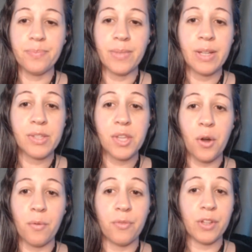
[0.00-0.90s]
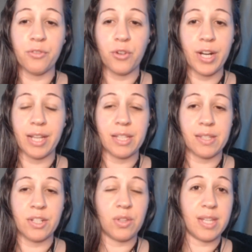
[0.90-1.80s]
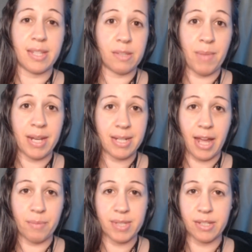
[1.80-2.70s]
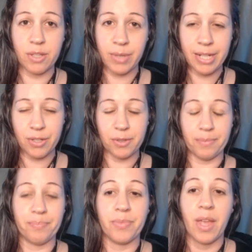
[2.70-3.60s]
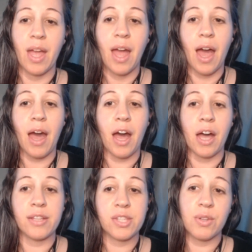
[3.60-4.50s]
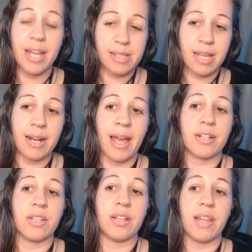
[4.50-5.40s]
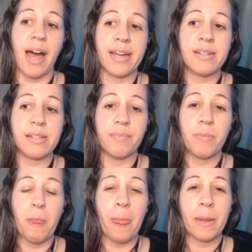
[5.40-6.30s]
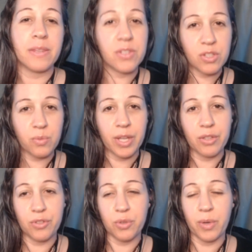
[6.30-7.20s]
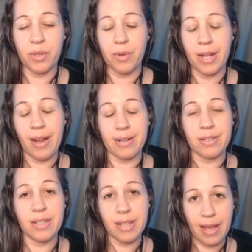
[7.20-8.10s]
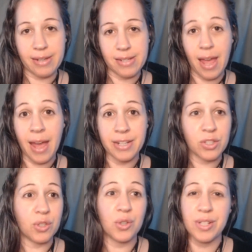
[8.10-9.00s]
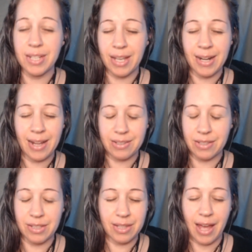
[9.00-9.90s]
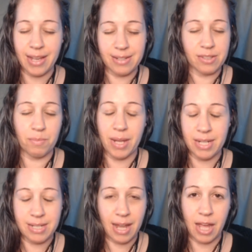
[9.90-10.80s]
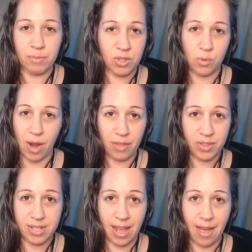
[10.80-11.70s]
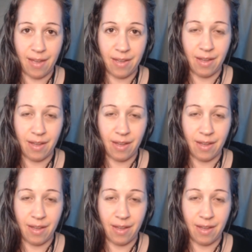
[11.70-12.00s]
so feel free to listen to this as many times as you need to. So let's connect to the light. This is what you do when you connect to the light. And it's good to connect to the light as many times throughout the day,